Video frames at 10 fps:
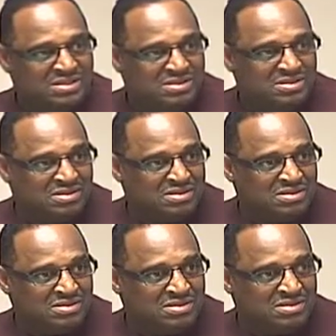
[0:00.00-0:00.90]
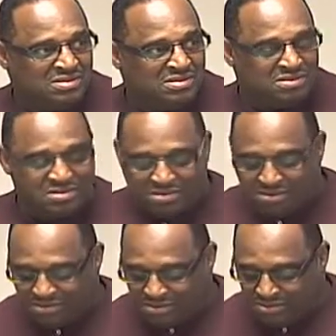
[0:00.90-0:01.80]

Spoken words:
[no speech]